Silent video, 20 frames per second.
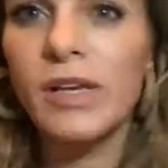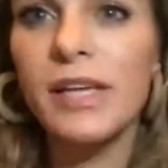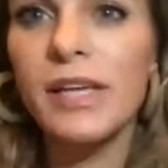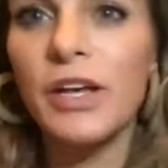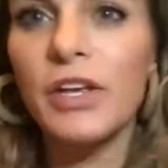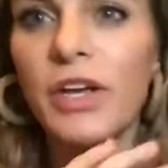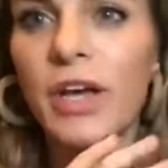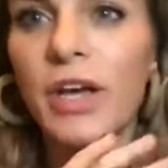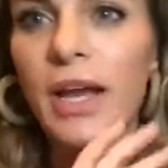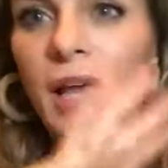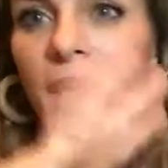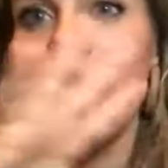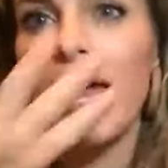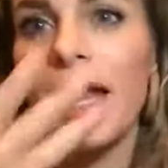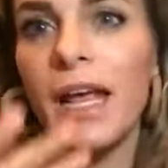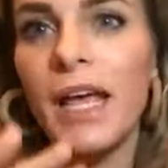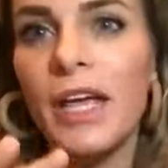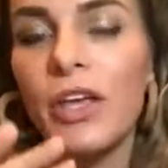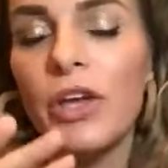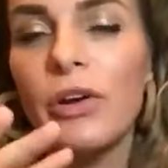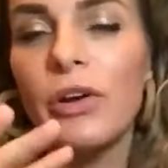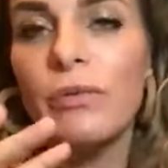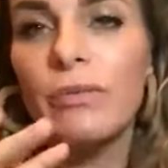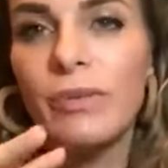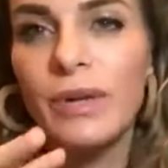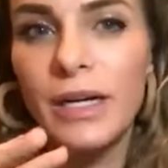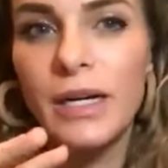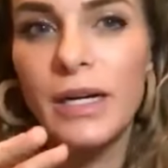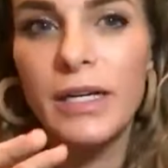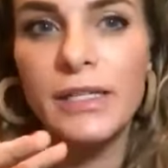how you kind of edit your
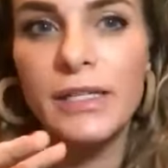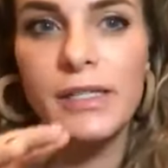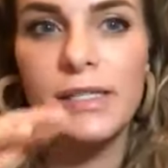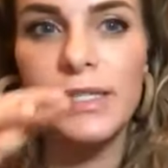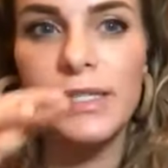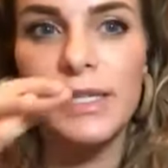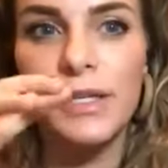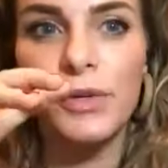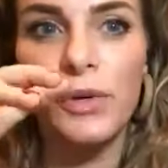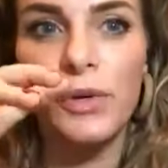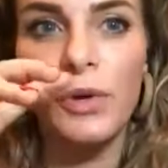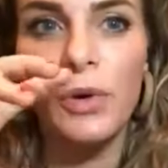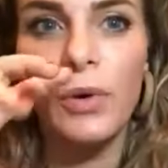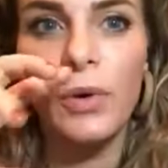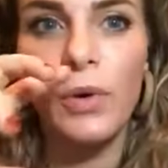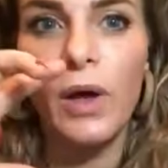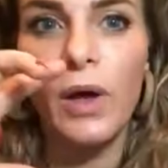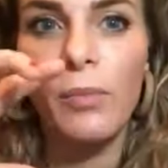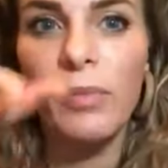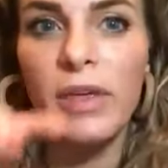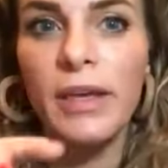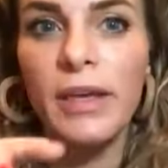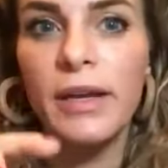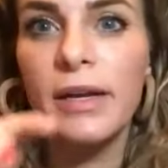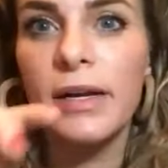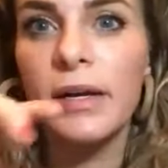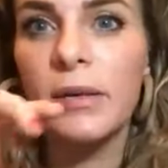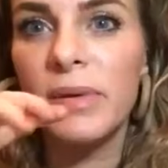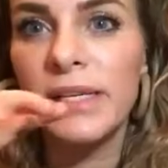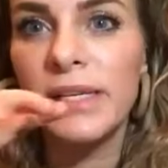words to
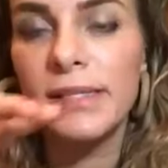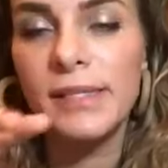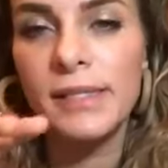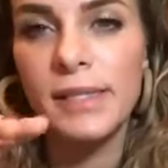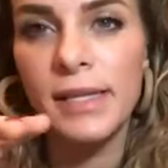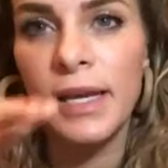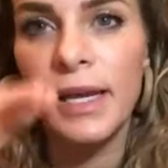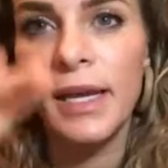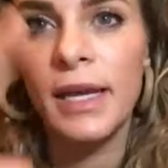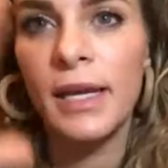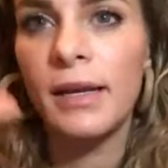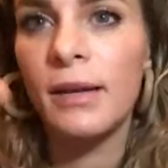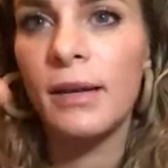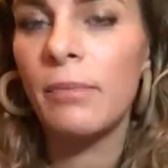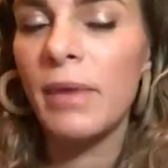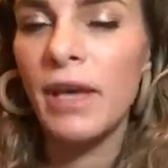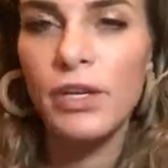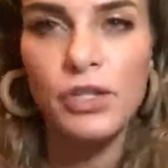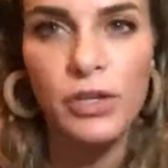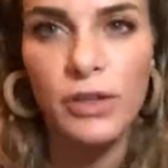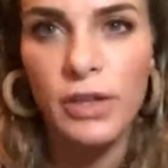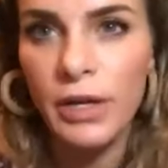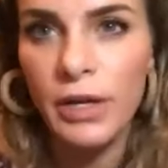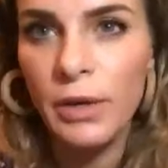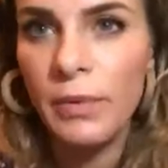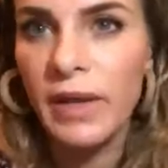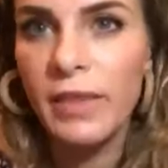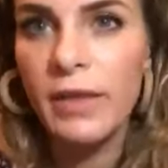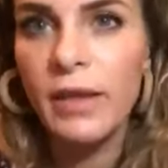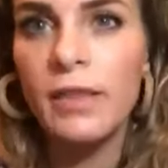appear, be seen, make sure they're
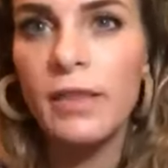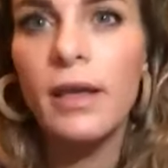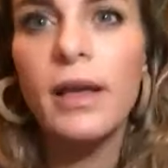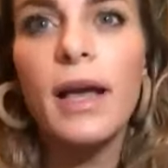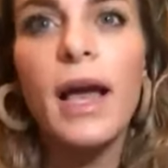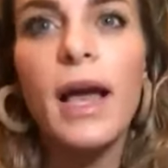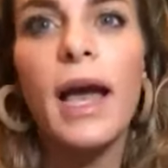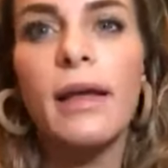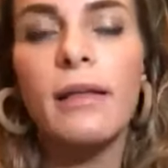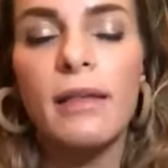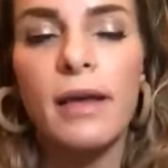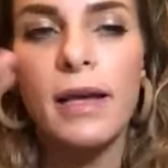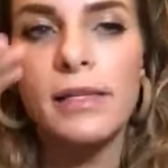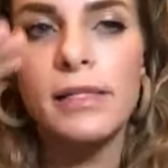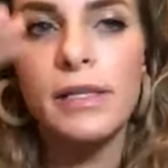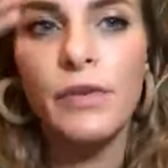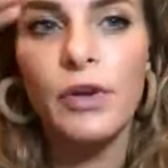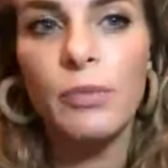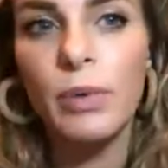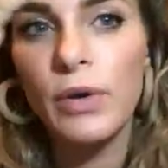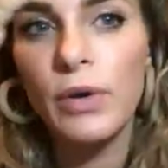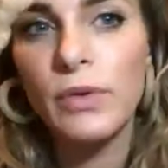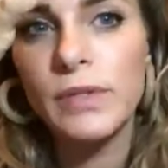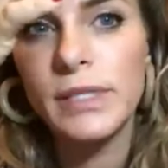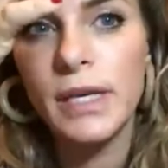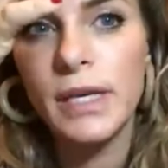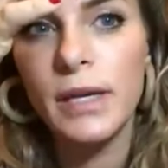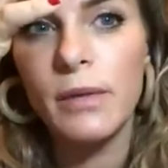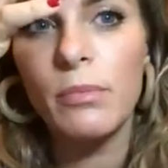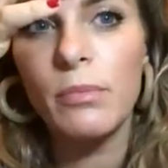within the guidelines of your
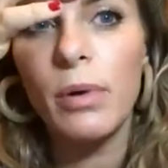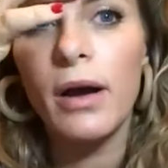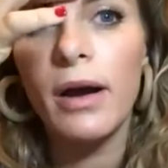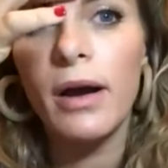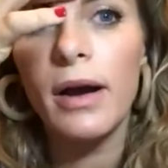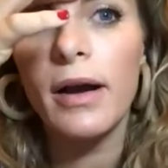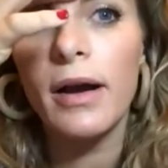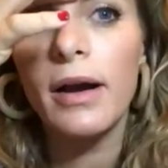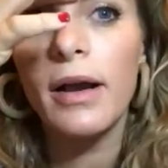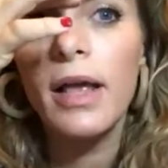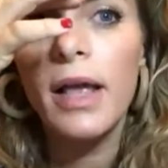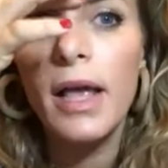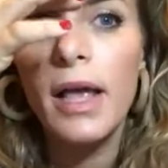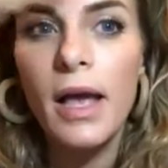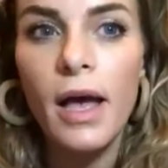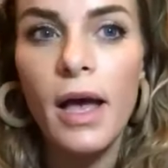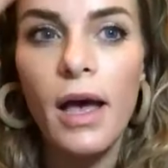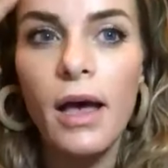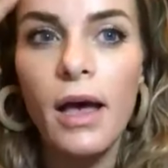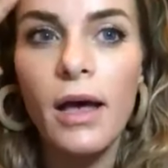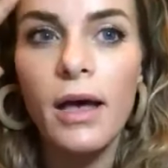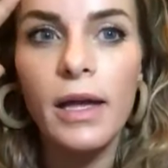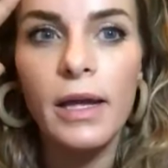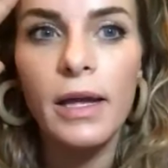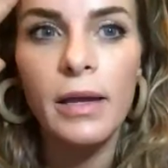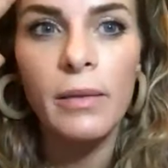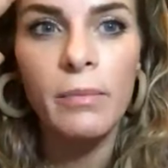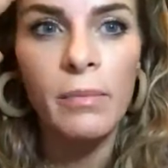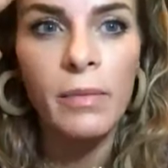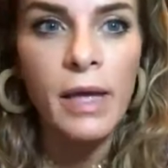posting part.
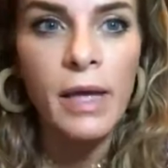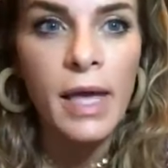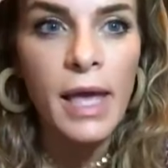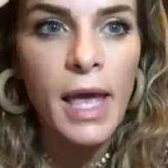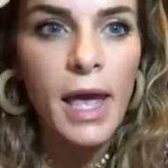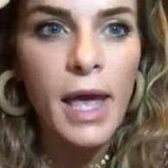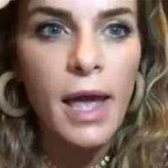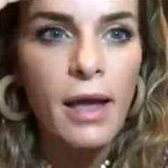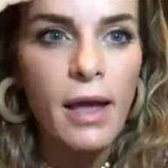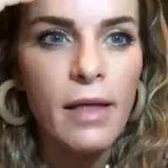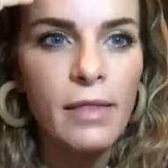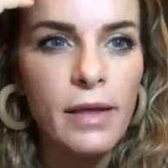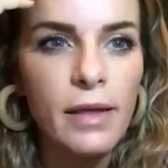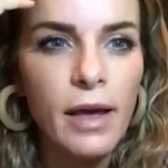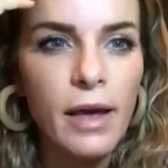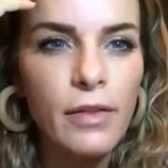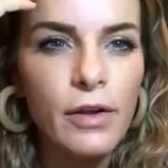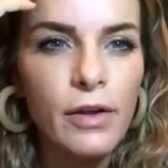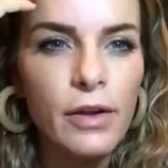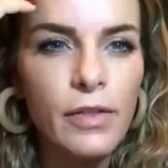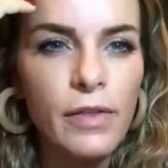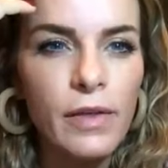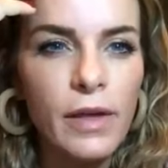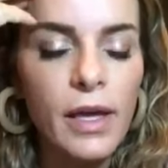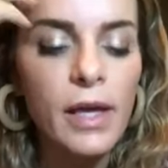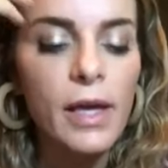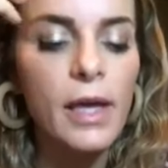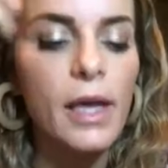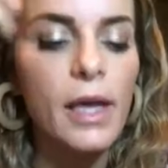The other thing